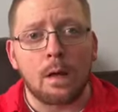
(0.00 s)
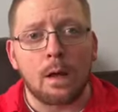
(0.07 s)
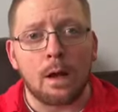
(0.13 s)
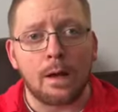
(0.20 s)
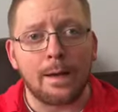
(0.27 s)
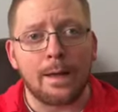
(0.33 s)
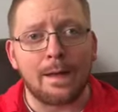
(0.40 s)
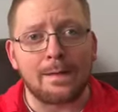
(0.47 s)

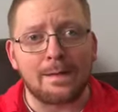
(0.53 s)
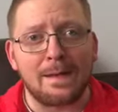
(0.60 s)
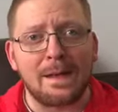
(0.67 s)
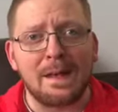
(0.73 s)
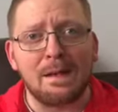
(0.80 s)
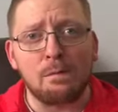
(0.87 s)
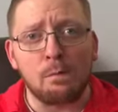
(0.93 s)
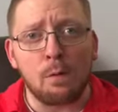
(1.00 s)
Again,
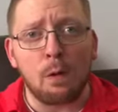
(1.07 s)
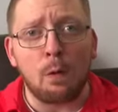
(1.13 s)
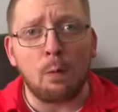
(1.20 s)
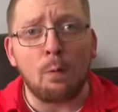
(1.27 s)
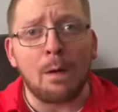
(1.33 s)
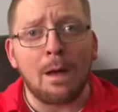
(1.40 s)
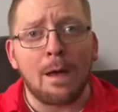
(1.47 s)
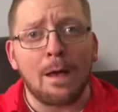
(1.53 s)

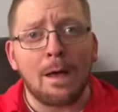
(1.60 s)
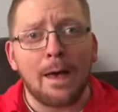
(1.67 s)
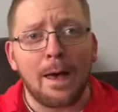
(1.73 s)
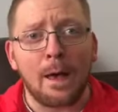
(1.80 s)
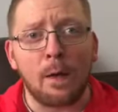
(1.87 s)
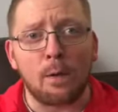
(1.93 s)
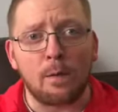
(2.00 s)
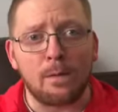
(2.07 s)

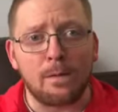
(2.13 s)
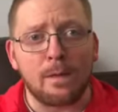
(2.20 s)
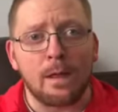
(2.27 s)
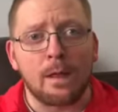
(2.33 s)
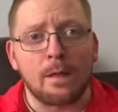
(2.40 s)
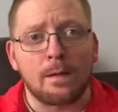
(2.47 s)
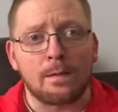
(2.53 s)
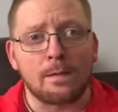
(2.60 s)

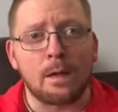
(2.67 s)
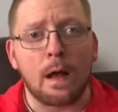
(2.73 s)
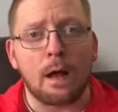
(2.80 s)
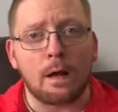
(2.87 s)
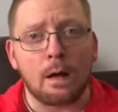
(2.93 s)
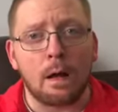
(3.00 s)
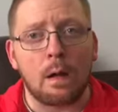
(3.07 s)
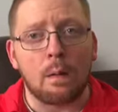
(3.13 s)

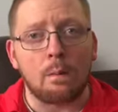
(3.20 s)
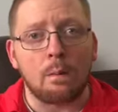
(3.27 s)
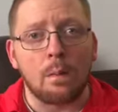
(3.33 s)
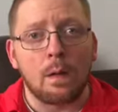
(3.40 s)
herohealth.com.